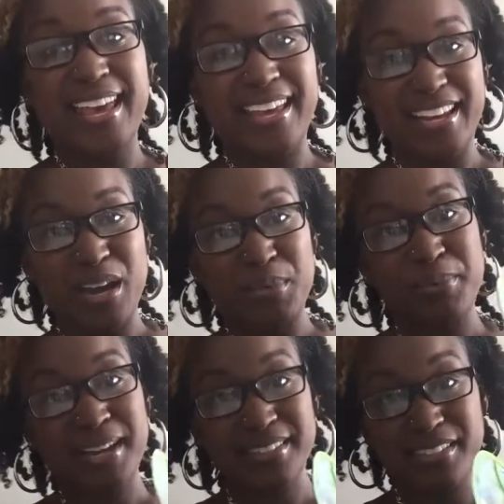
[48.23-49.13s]
and I'll be
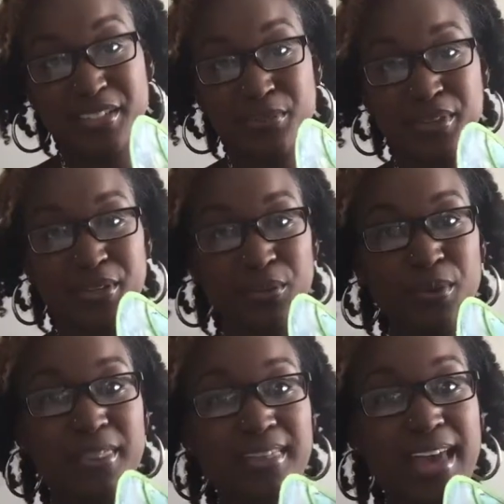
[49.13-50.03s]
back to share with you
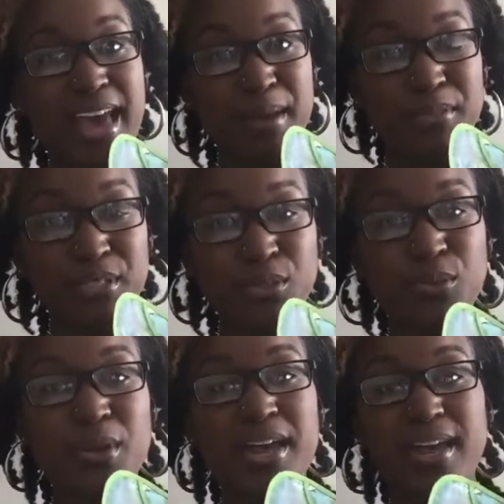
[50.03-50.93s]
the
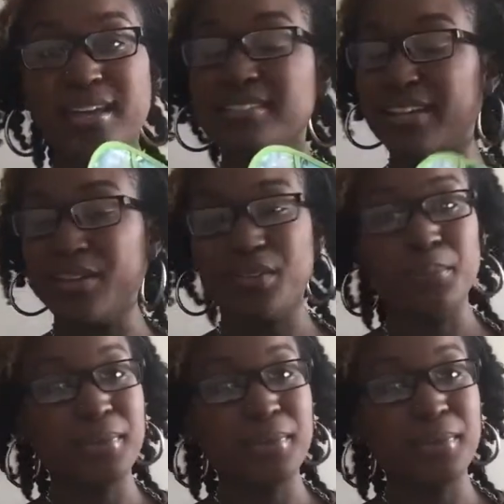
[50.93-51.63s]
absolute, hands down, the